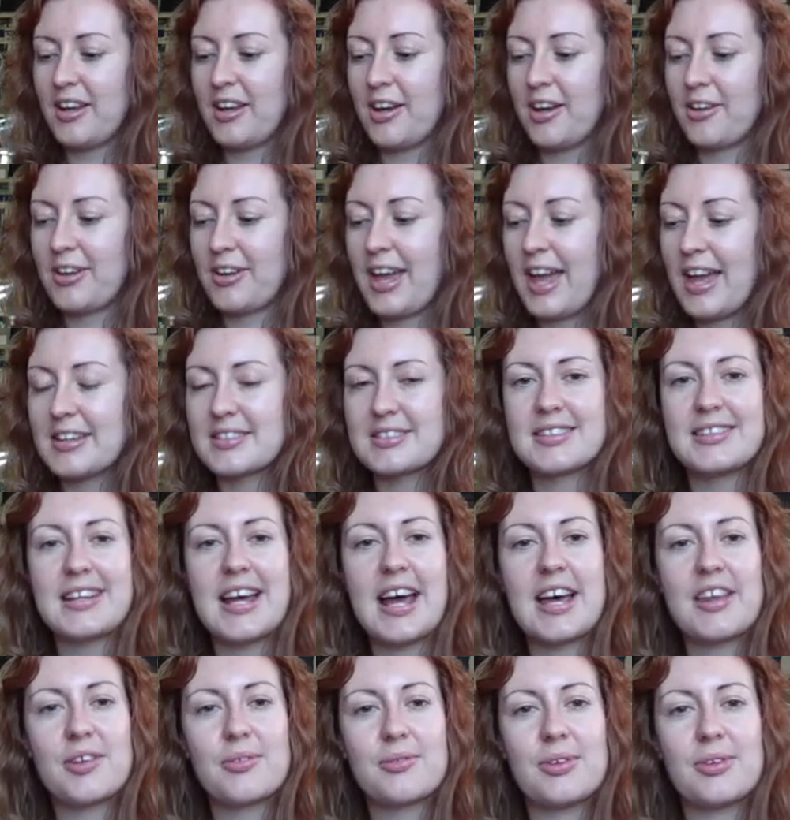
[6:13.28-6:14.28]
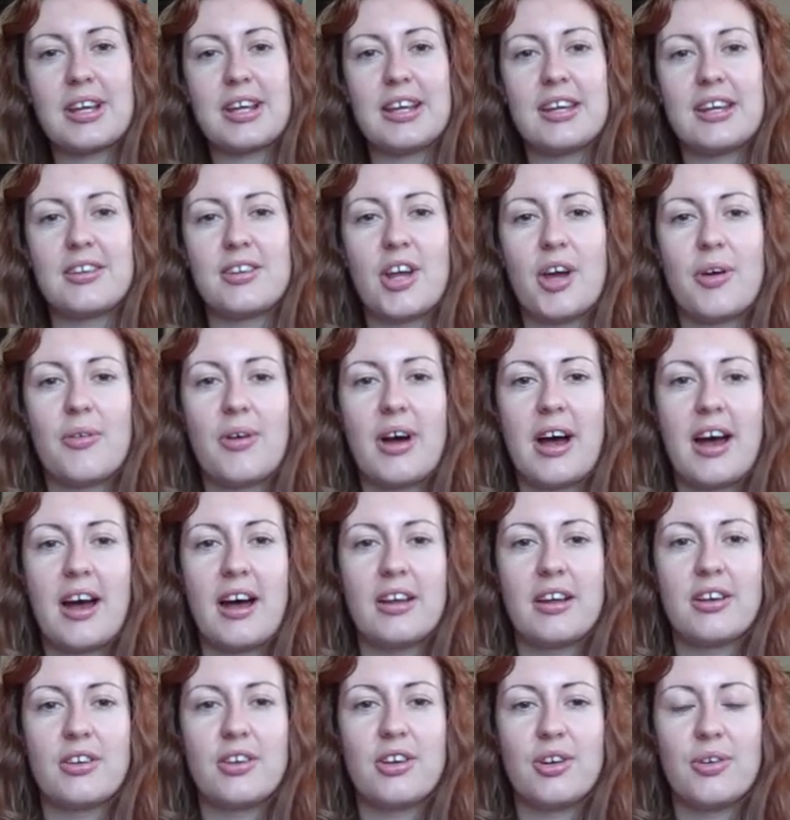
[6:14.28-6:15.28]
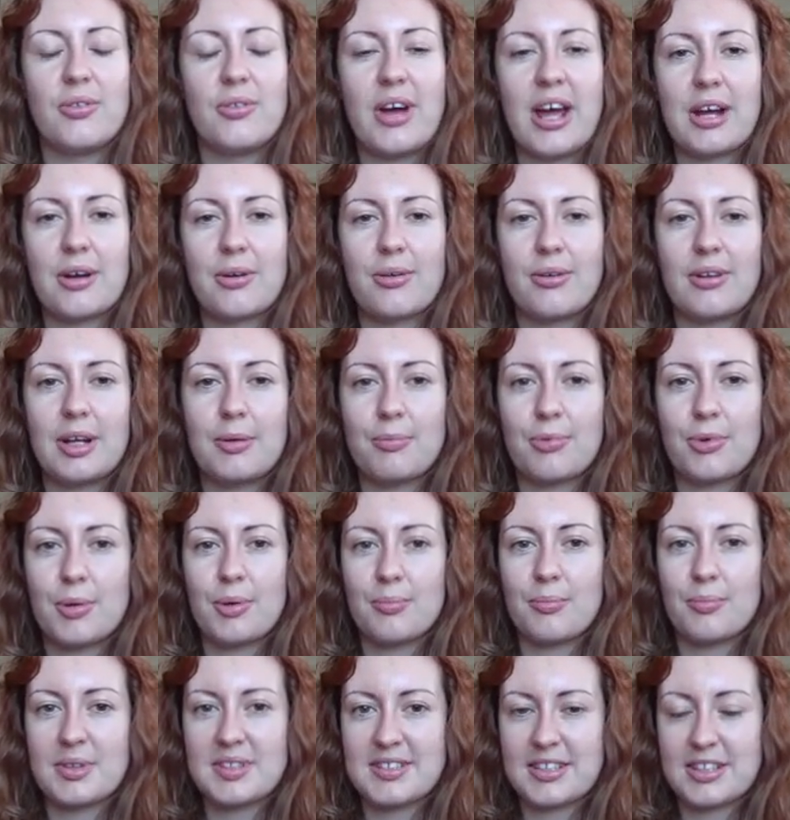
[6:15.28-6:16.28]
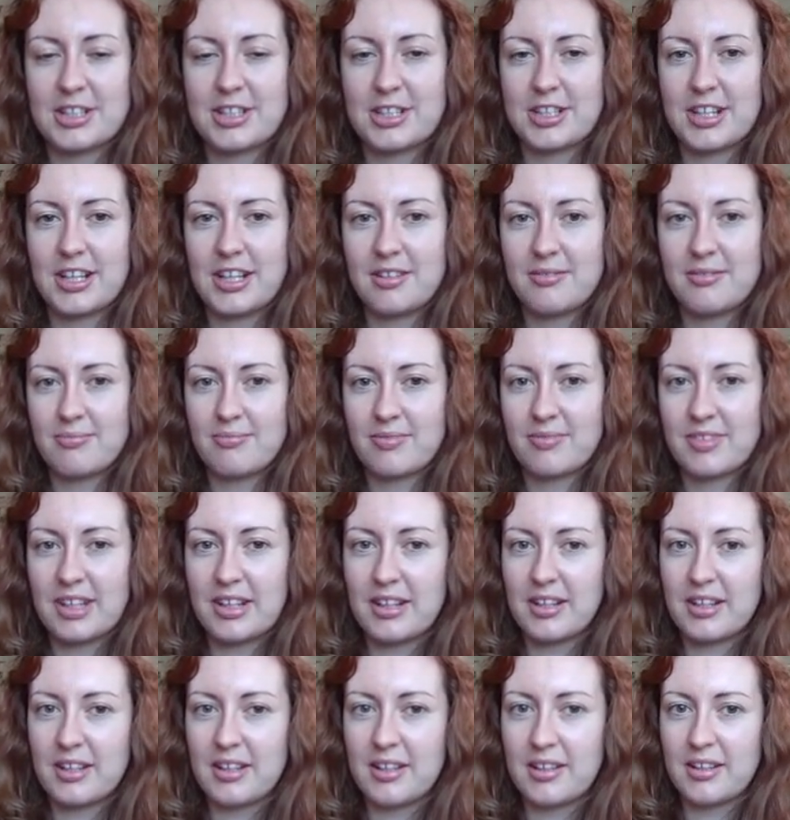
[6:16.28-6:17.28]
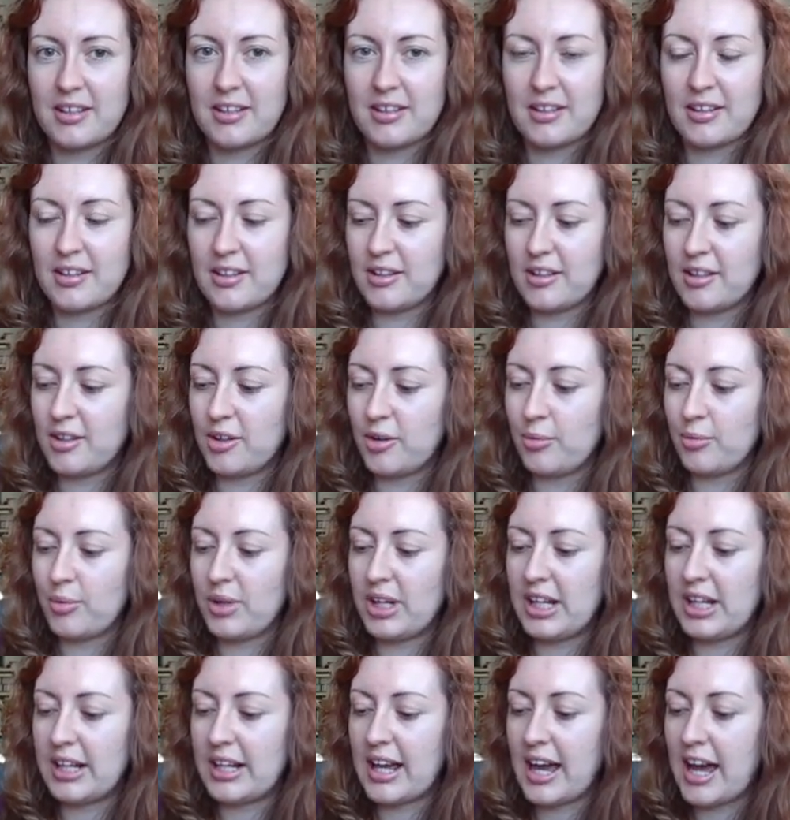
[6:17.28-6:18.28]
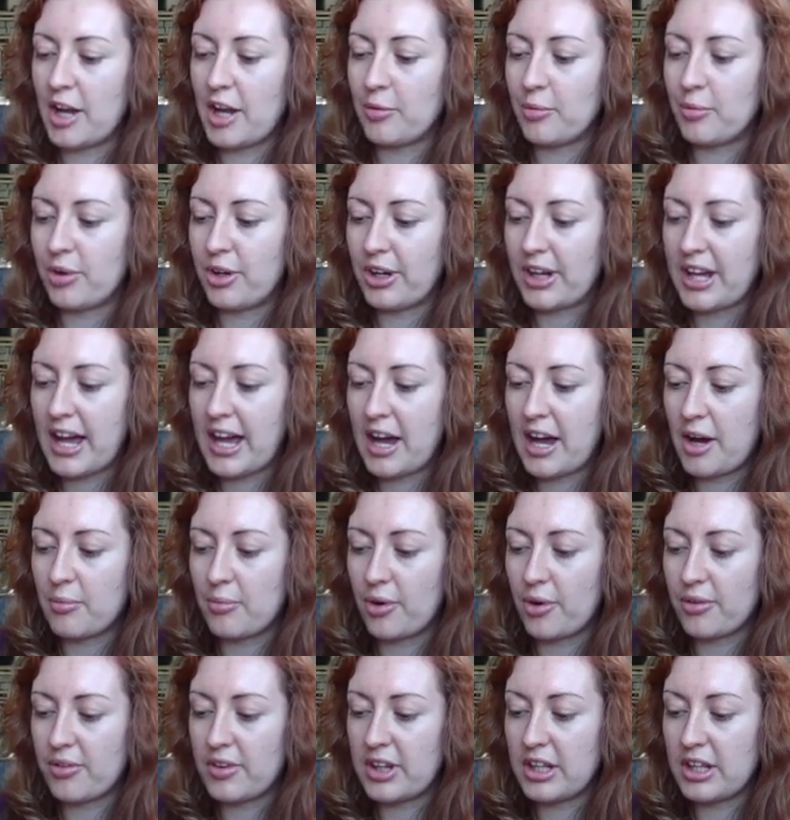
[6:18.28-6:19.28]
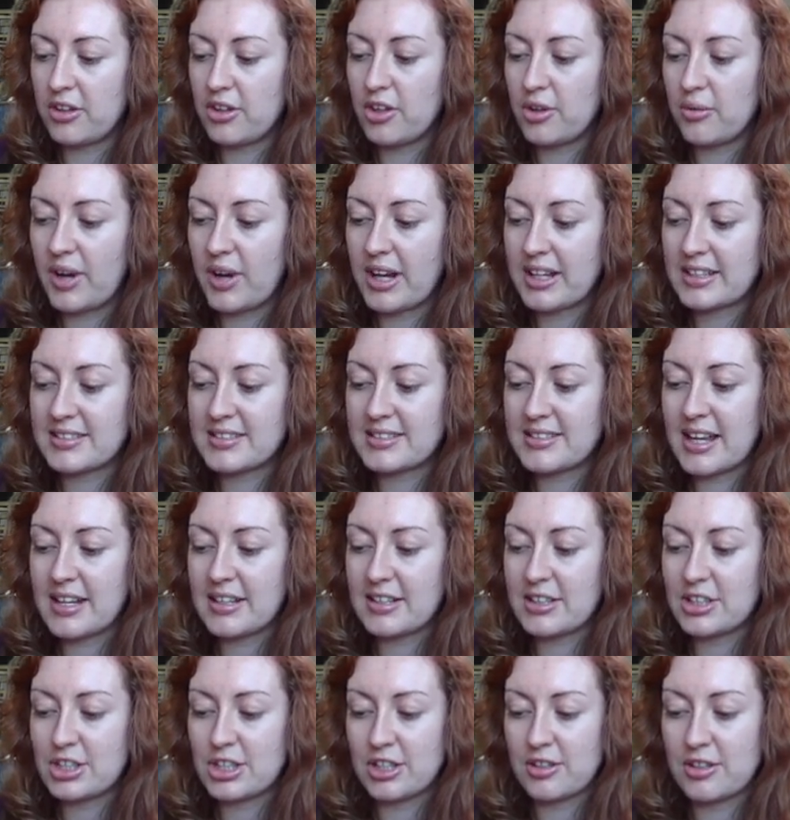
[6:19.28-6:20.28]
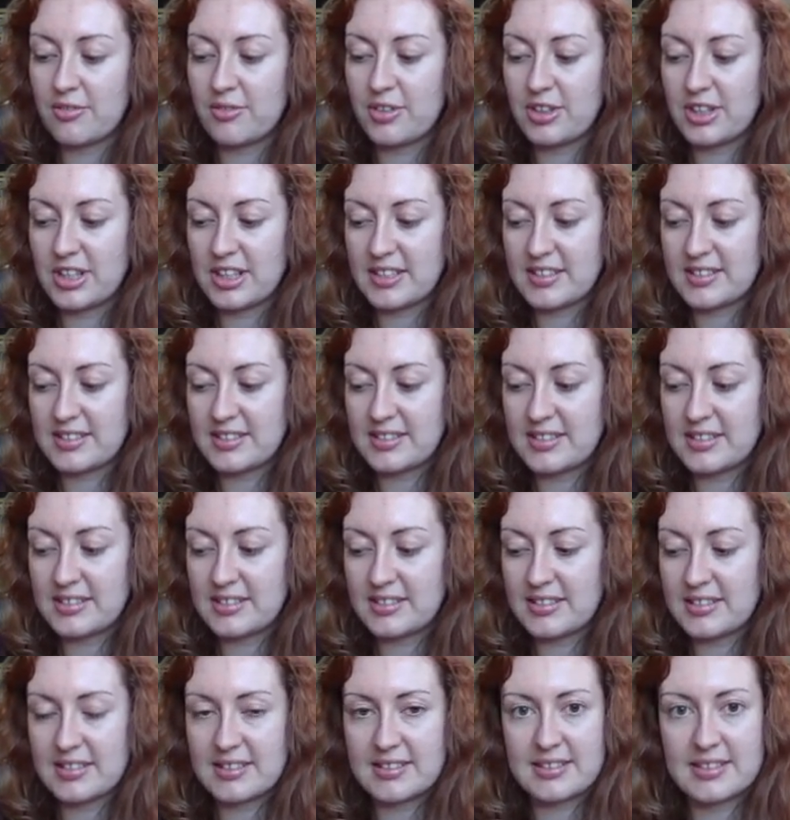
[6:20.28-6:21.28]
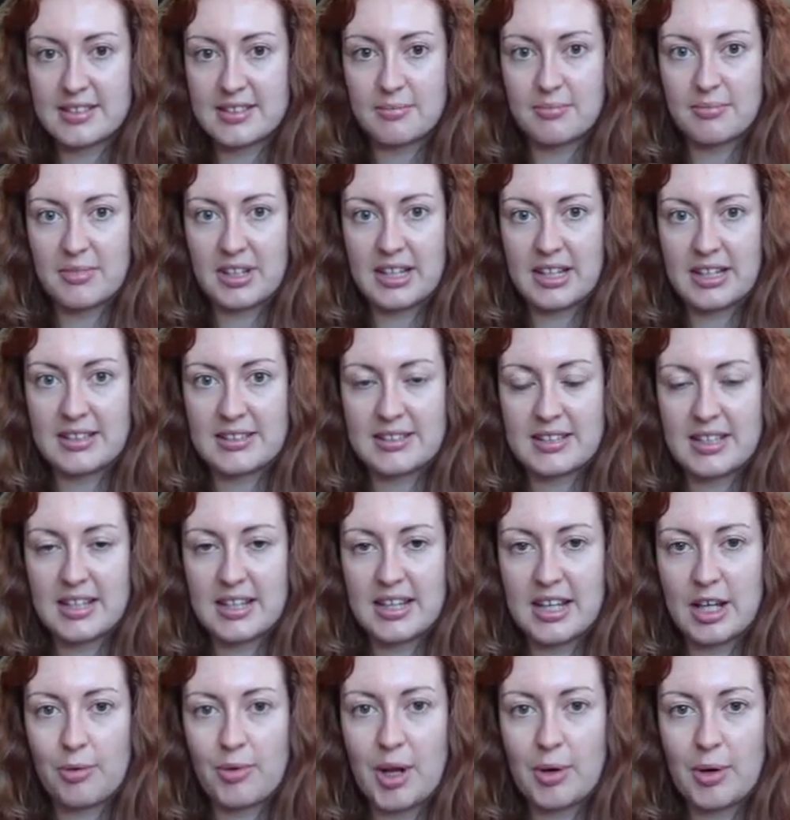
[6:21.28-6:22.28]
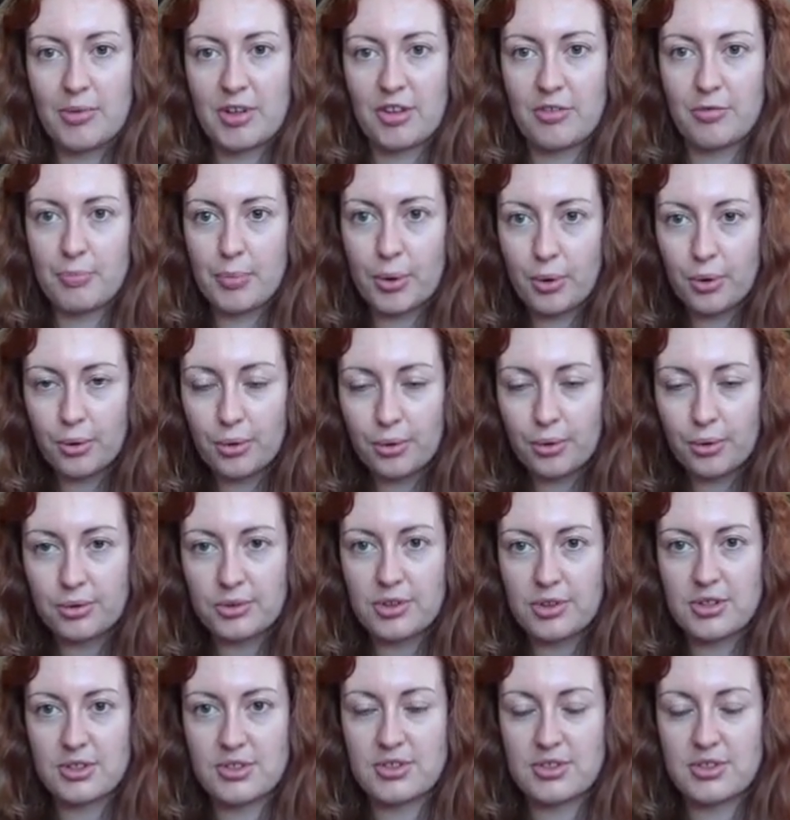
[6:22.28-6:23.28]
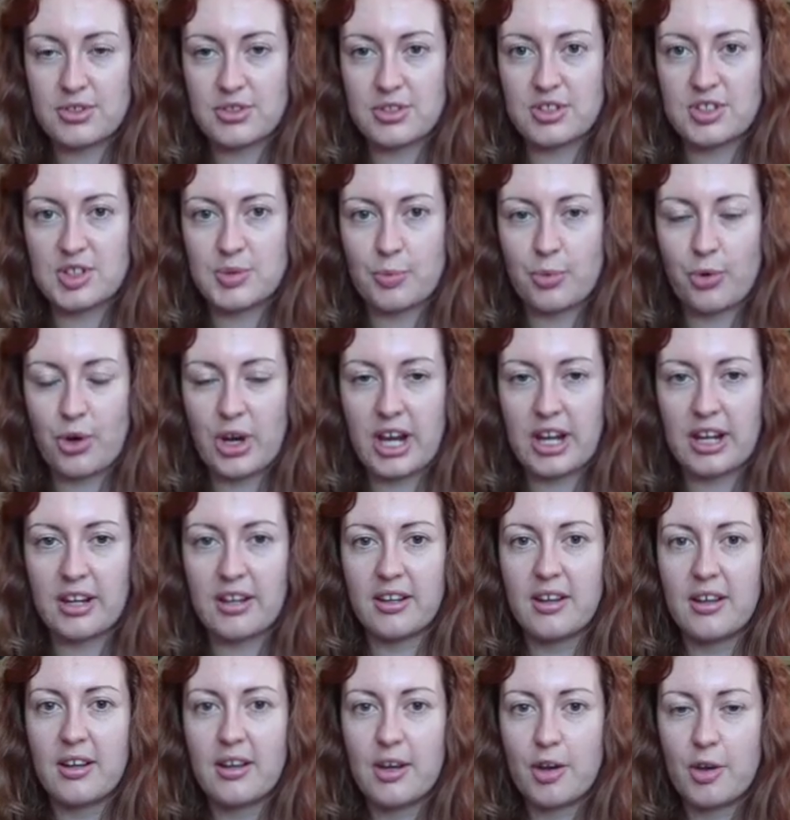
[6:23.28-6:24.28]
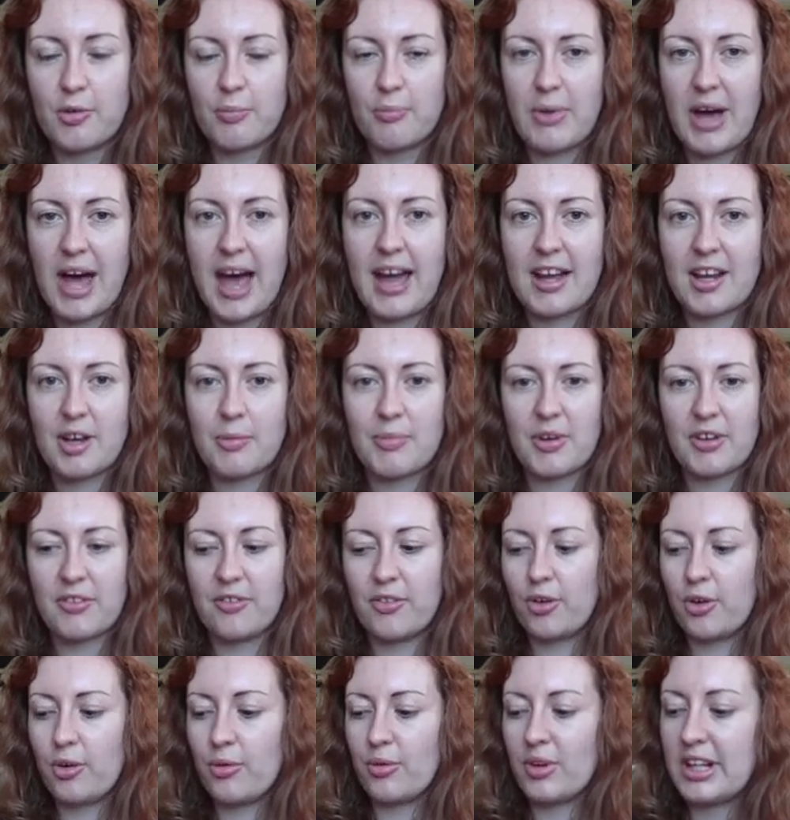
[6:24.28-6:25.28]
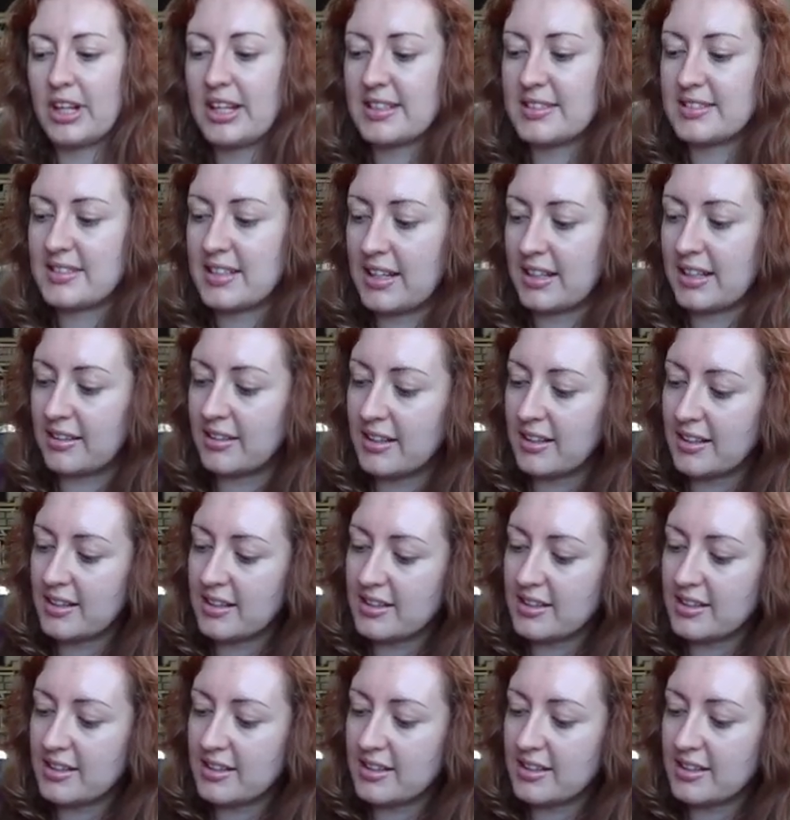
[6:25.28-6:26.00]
Okay, so now that we know our new equilibrium position, we can work out what the new extension for this system is here when we've pulled the spring back before releasing.